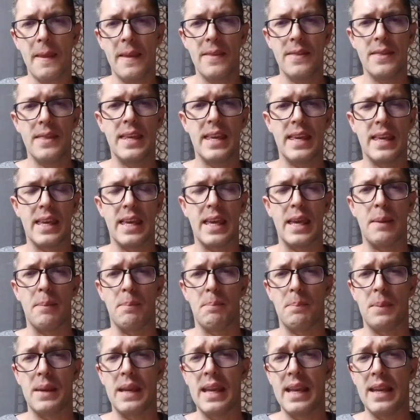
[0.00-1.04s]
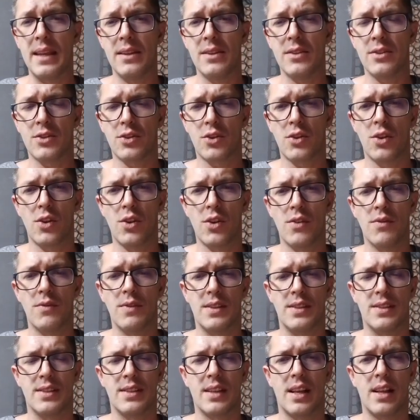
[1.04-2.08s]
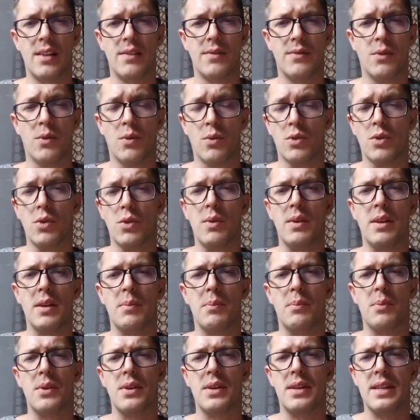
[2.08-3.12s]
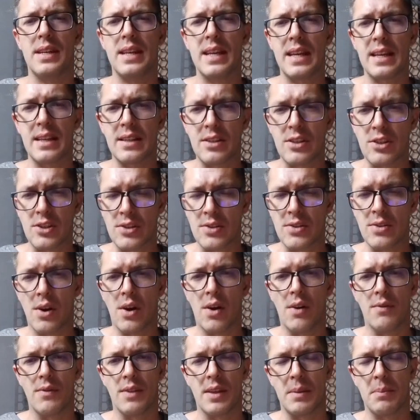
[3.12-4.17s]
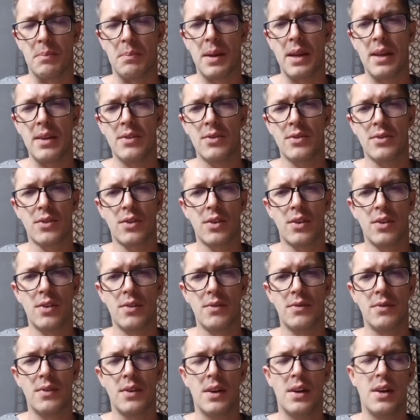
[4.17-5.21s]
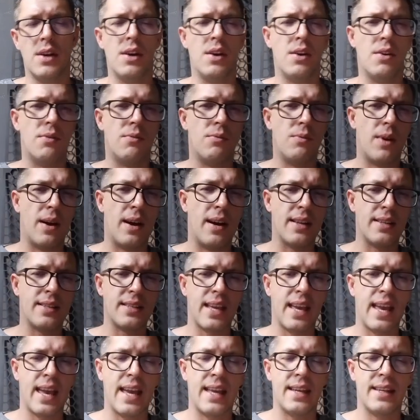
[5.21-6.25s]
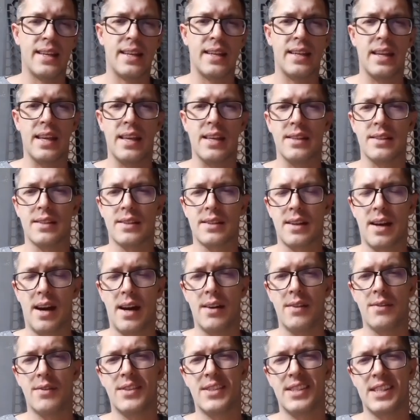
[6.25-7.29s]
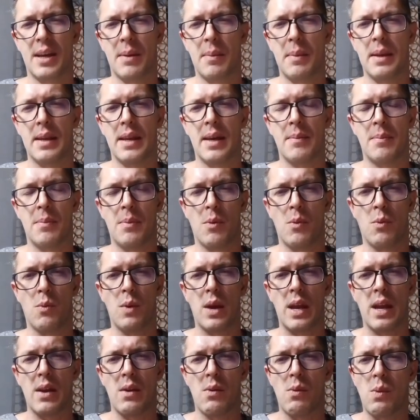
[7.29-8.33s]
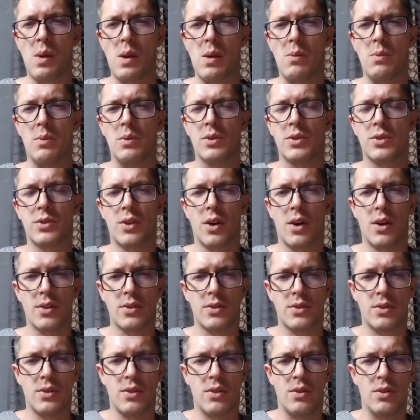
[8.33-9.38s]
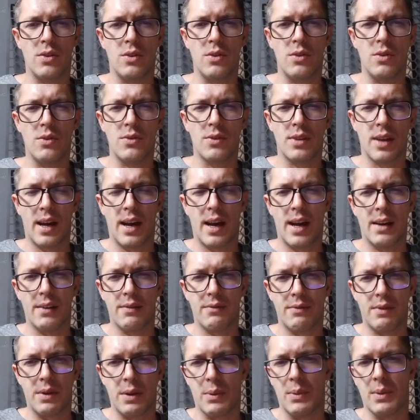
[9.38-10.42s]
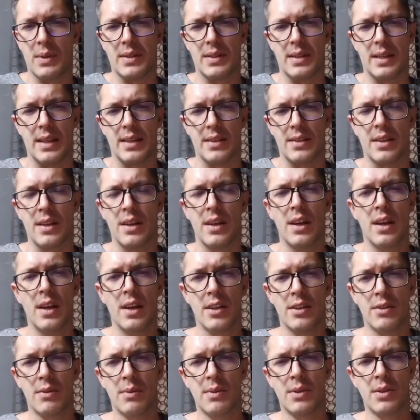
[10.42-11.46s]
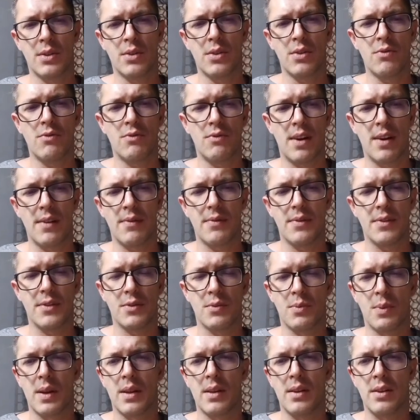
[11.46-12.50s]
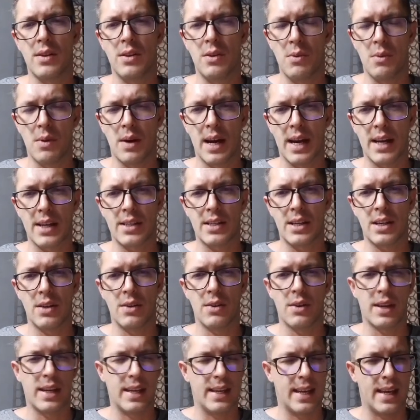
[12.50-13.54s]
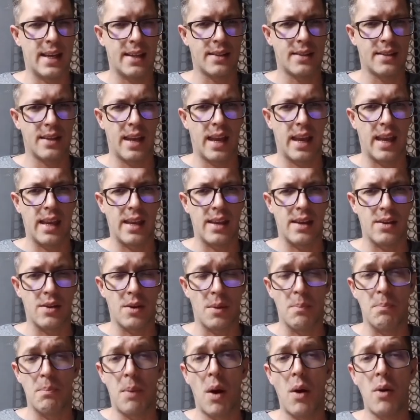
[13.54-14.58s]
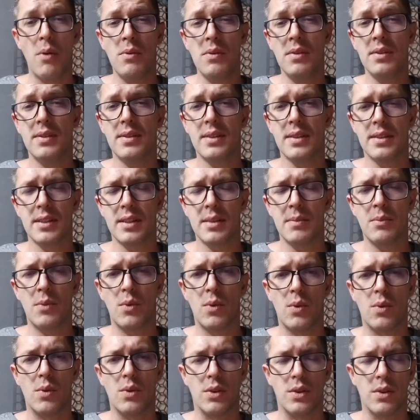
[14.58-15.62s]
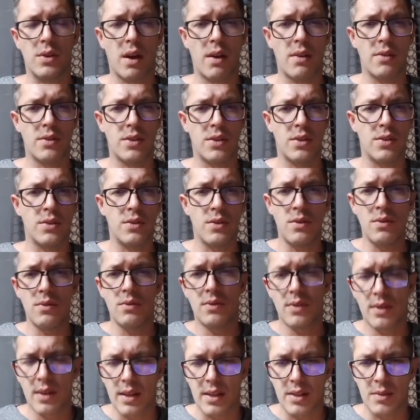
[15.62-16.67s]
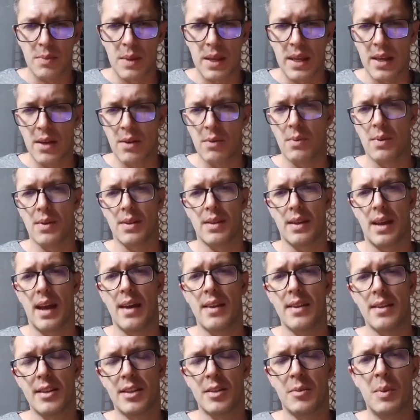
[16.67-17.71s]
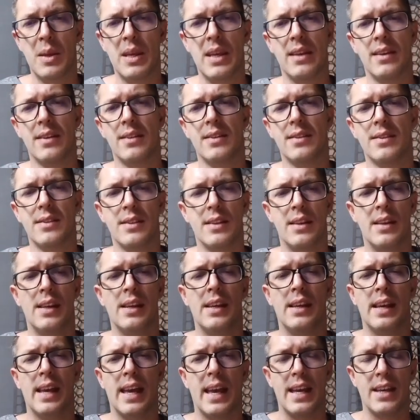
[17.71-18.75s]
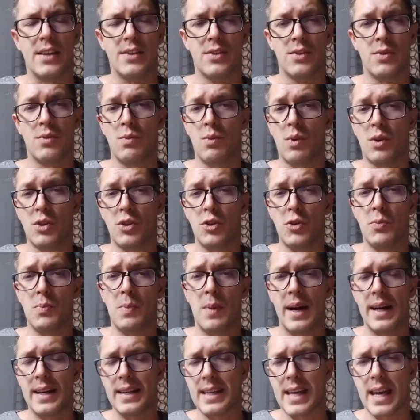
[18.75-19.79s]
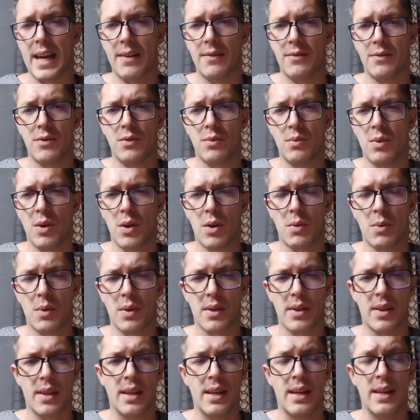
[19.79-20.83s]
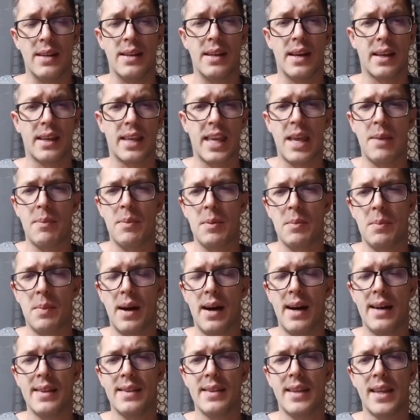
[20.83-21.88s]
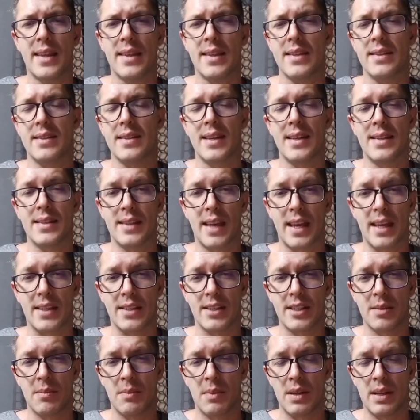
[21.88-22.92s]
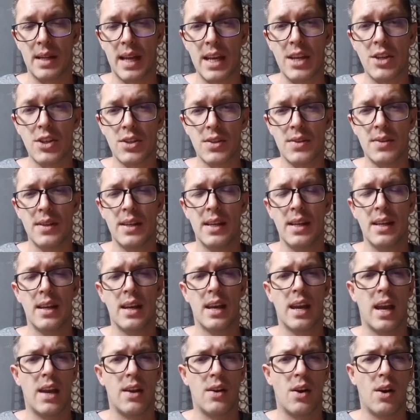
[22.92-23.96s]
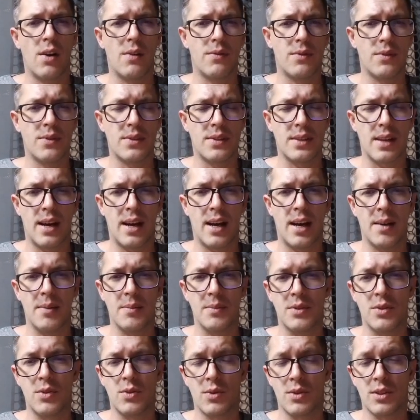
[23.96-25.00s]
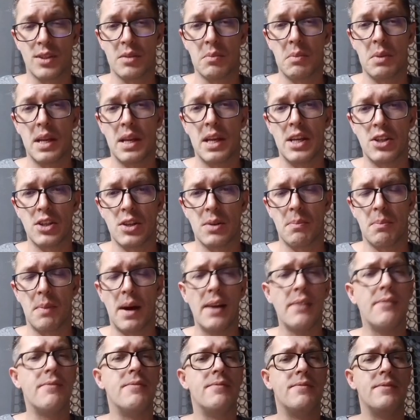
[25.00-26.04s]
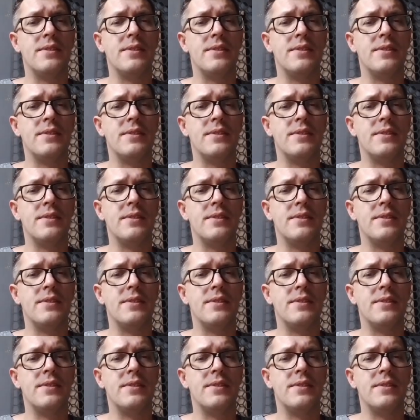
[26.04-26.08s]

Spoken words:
the impedance curve itself, or doing a prediction of the impedance curve, right? And it is kind of summing up where we will start to lose high frequencies. So it's a good reference when you are actually looking at a component system, or you're going to use a speaker with other speakers, as to what you might have to work with. Now, keep in mind that this is a simulation, and oftentimes your simulation might